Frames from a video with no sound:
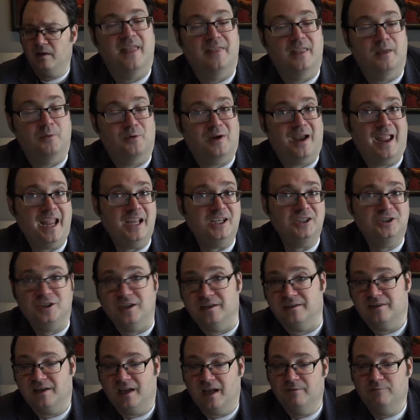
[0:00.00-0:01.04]
They were
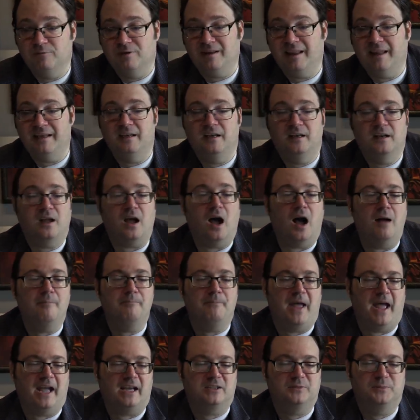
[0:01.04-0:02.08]
ancient and related to
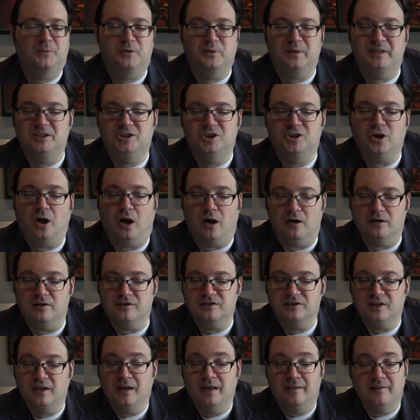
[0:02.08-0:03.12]
compacts between
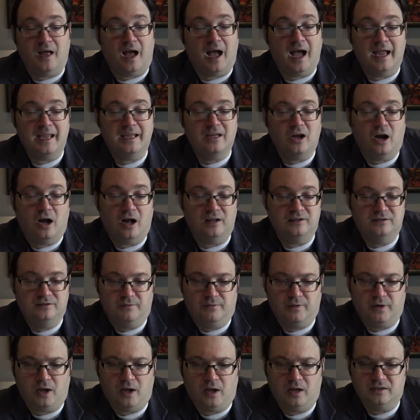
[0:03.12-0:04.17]
shards, the high gods
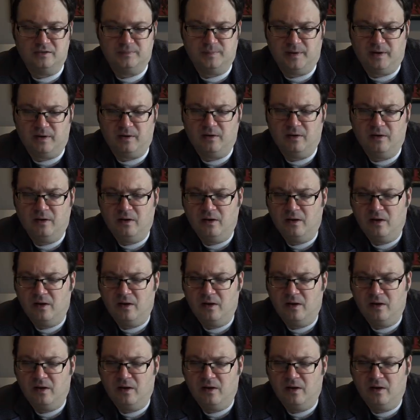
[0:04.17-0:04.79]
of the Cosmere.